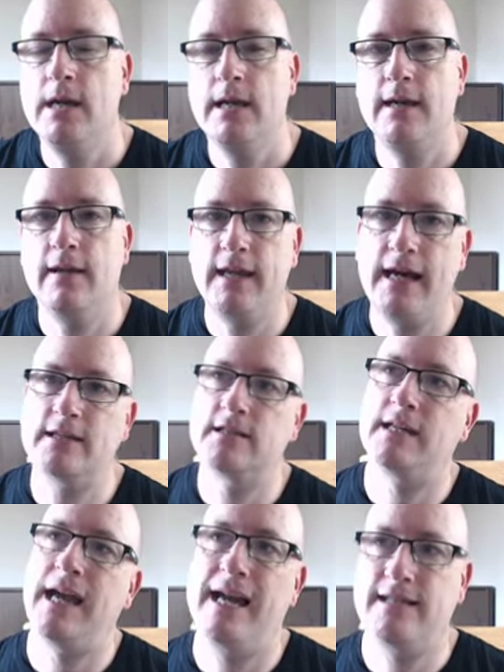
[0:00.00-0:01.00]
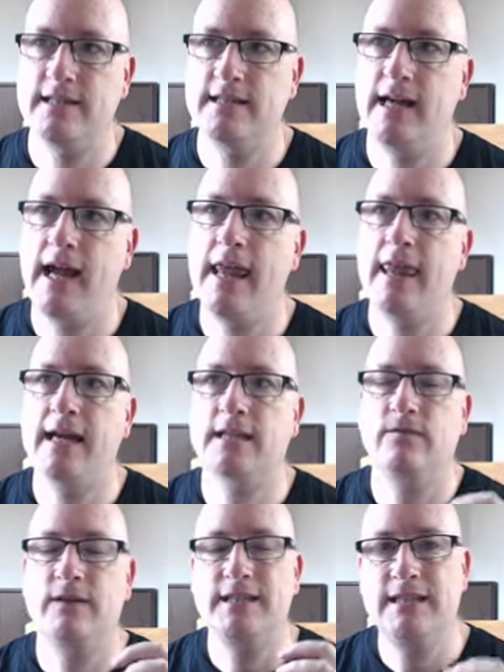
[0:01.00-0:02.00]
Now that's, as I say, that's
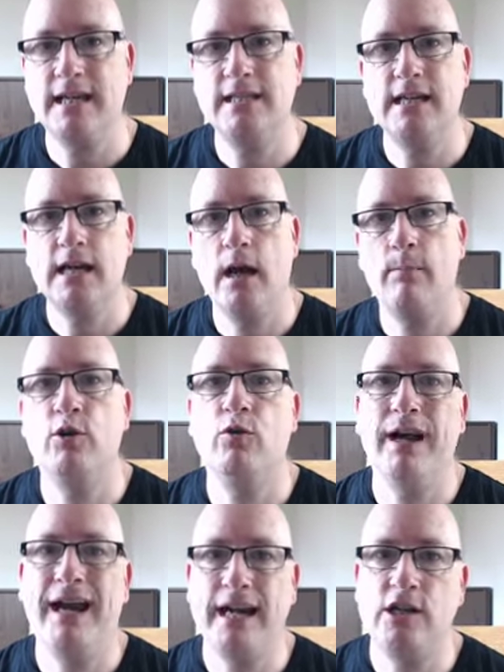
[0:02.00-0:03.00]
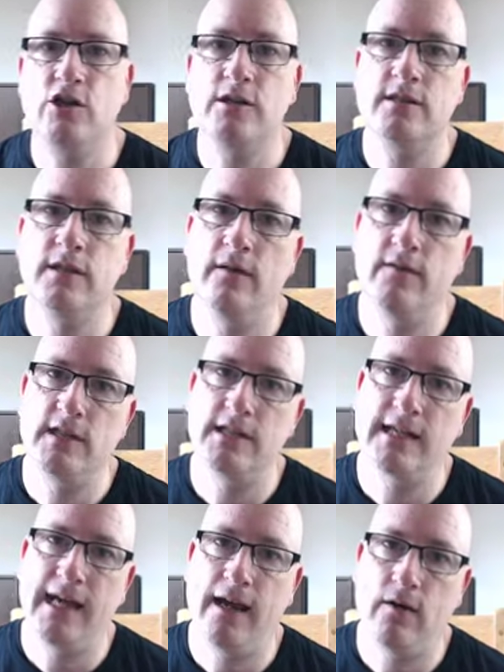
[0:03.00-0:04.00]
for setting up your agent services
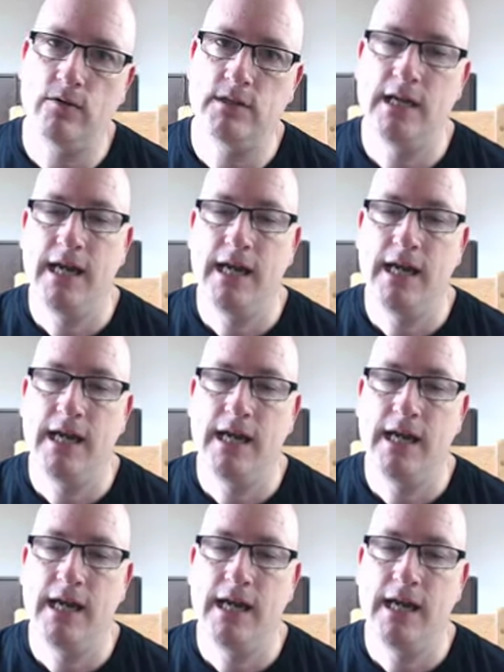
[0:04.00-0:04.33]
account,